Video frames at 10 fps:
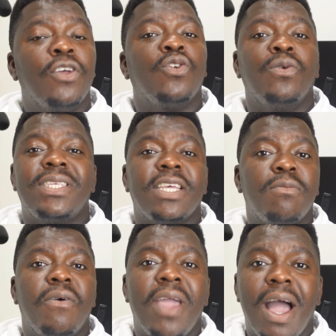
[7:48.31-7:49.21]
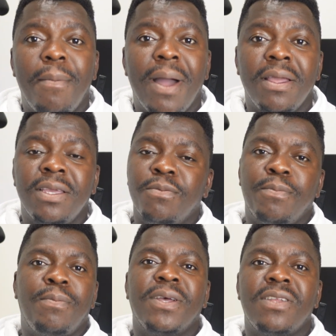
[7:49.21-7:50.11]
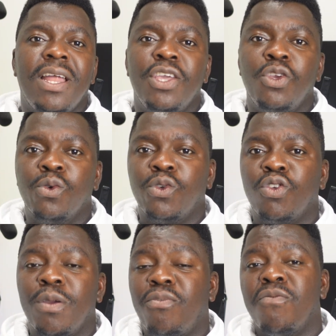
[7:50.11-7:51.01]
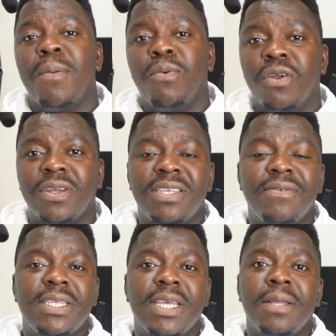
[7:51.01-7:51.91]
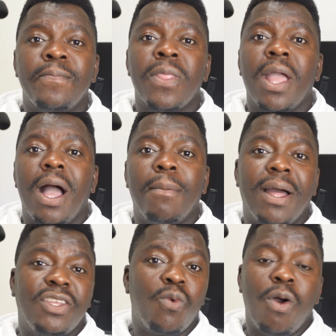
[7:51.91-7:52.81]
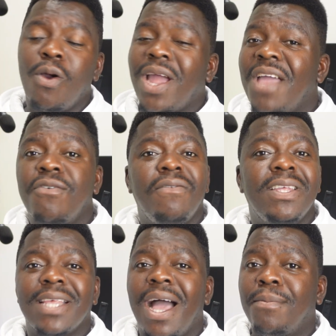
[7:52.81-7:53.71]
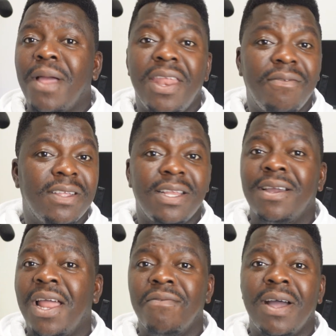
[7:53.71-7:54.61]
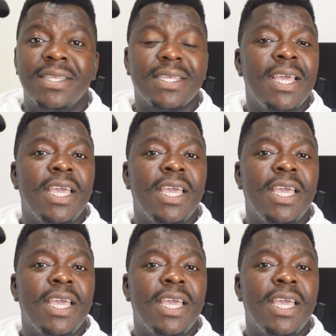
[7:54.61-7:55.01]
So these are some of the apps I personally use to improve my productivity at work. Every of these apps are definitely relevant.